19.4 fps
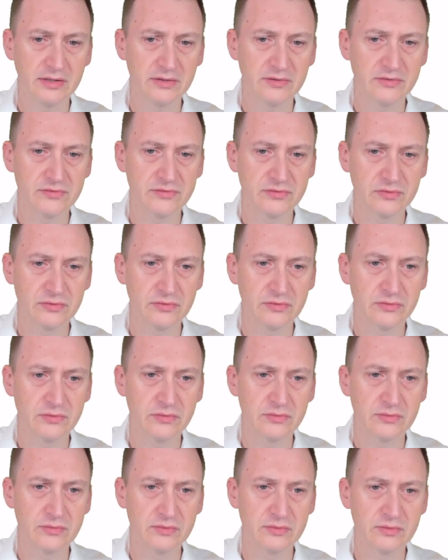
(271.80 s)
so
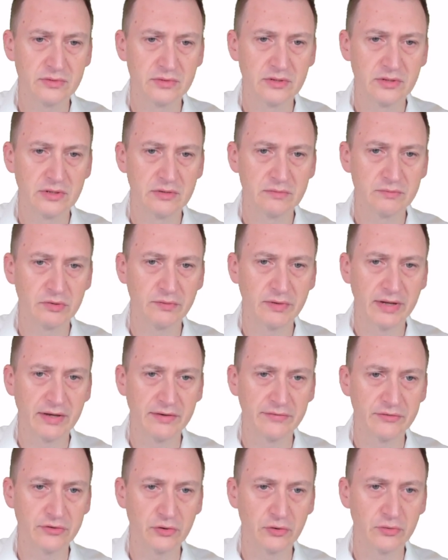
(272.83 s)
we would have to
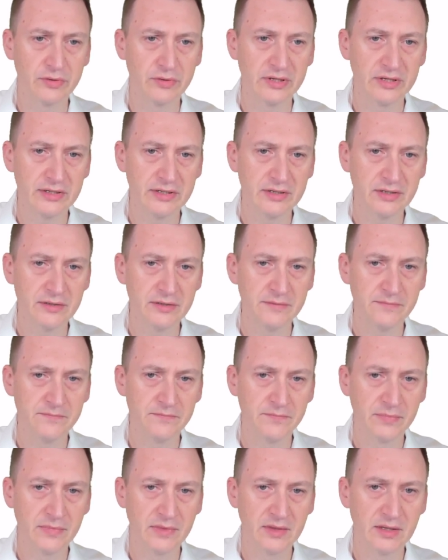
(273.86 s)
go here
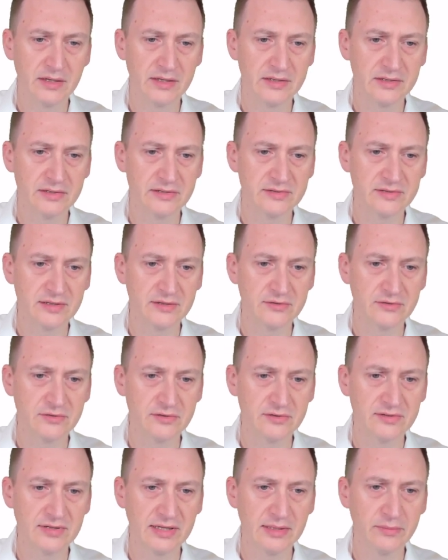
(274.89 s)
and set it to
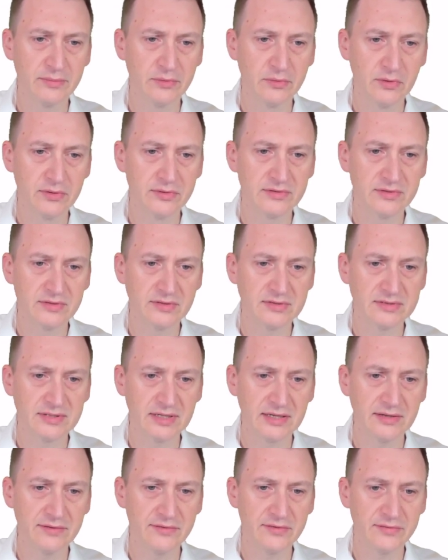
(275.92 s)
disabled,
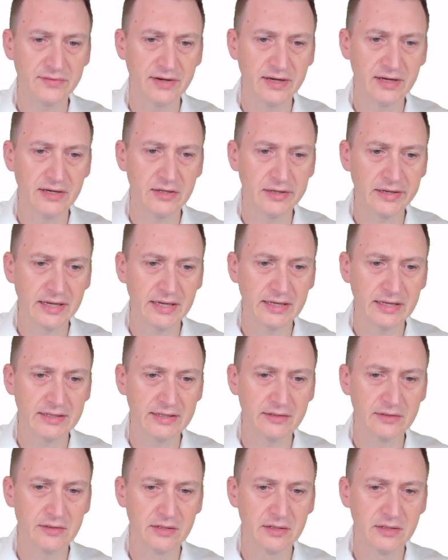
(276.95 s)
save the file, and
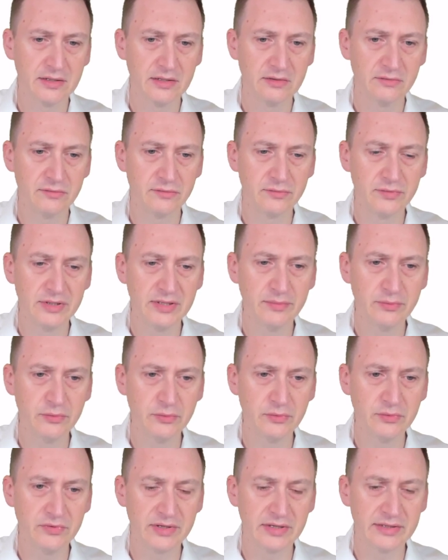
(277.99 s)
then
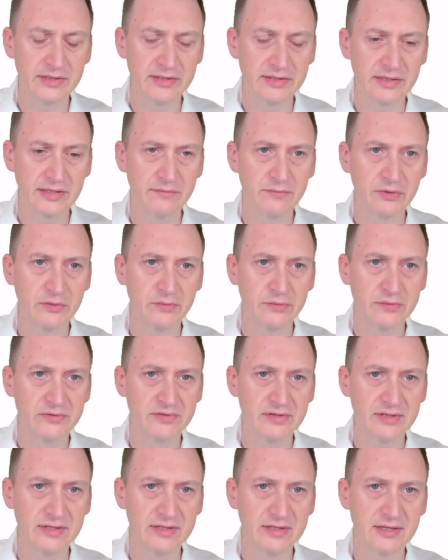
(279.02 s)
reboot, and then we would
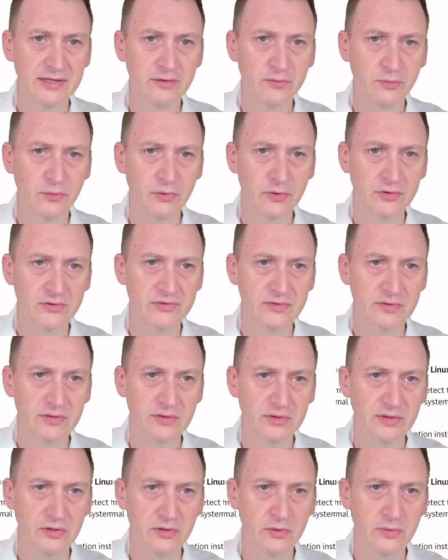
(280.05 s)
see that it works.
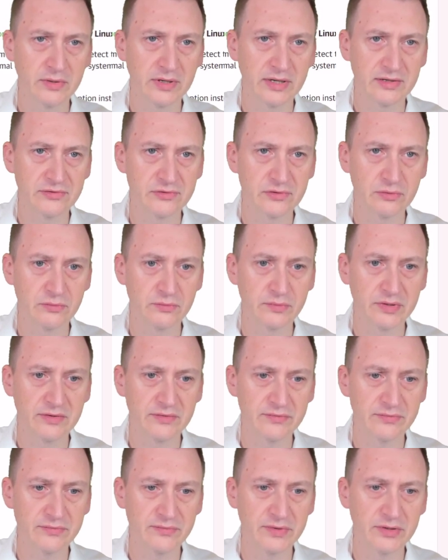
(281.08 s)
Okay, so we
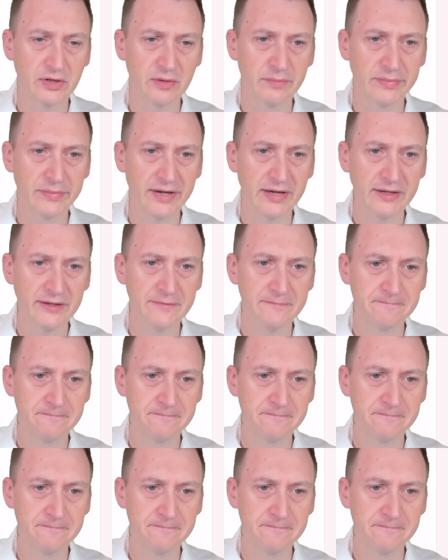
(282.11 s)
come back.